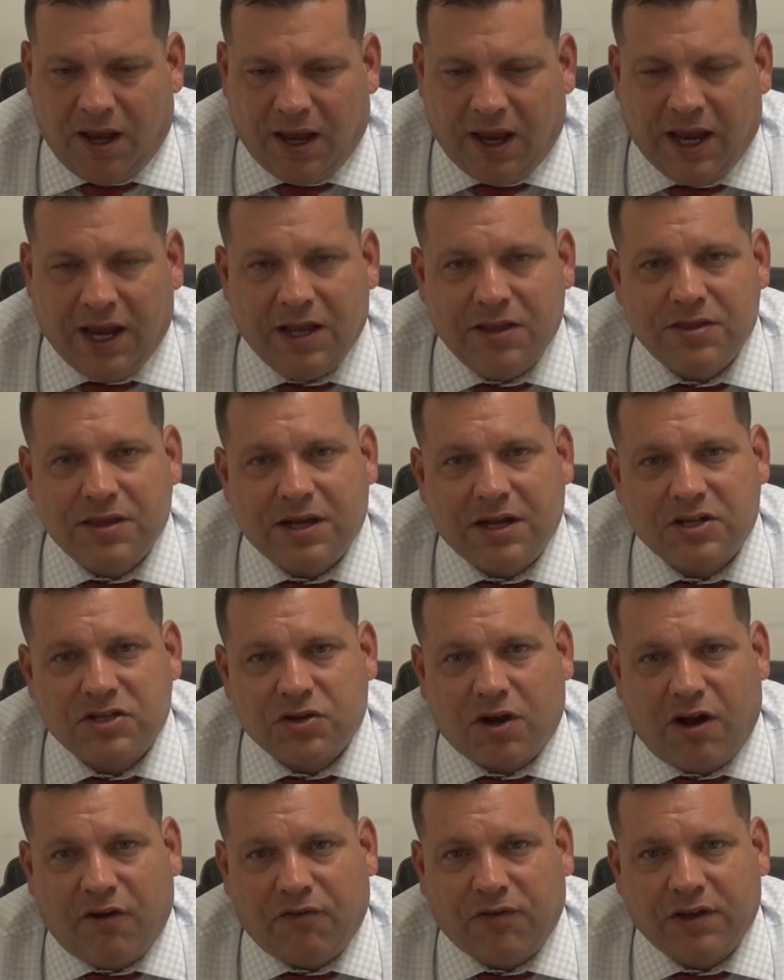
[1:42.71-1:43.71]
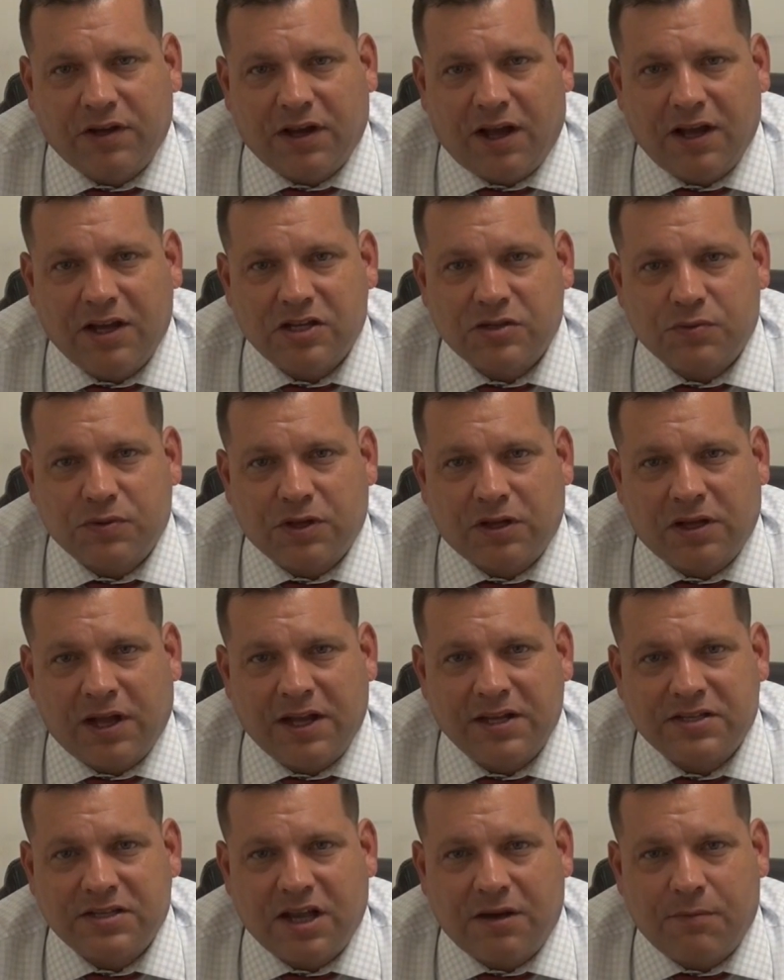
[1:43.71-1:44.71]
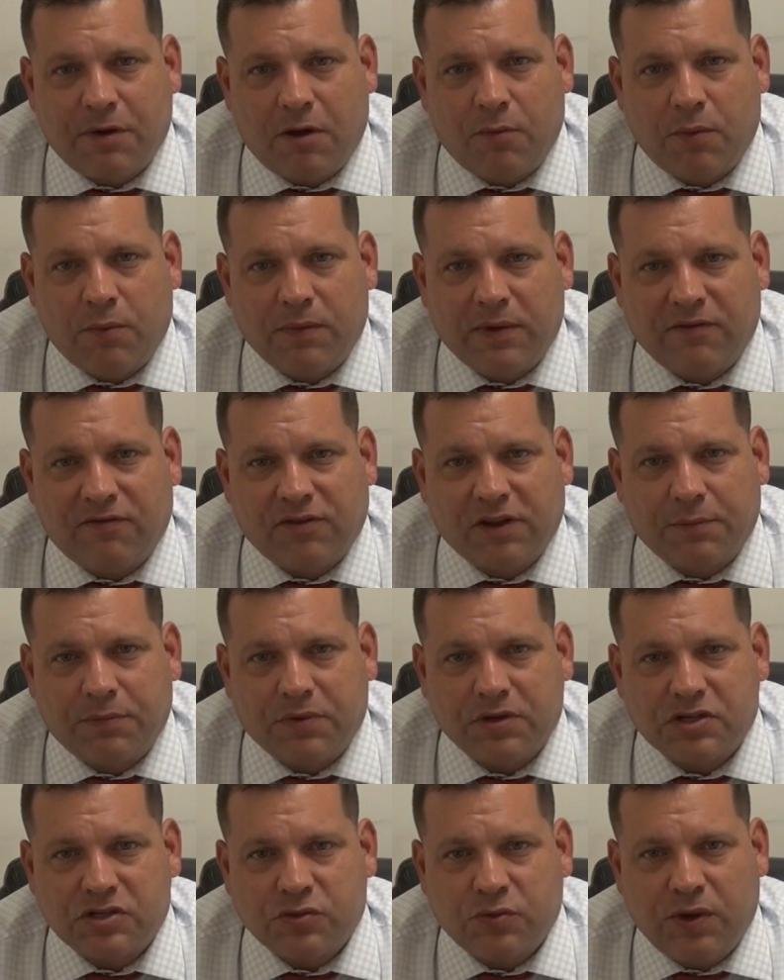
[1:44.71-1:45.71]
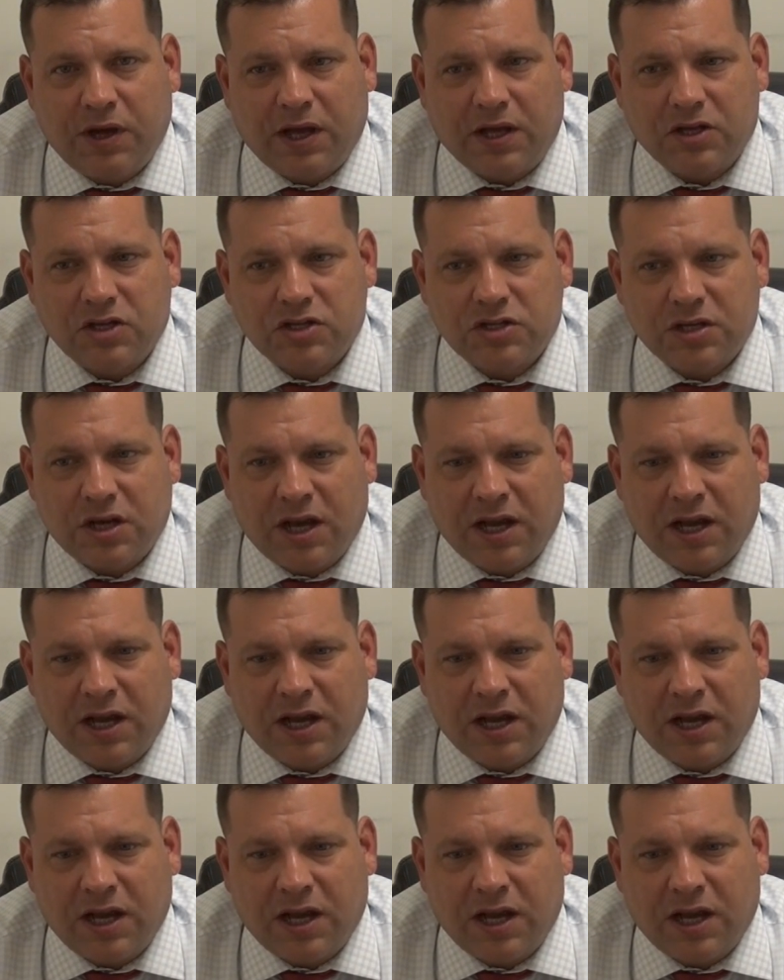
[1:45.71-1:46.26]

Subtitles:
and that it's awfully nice when the lights come on when we flip the switch.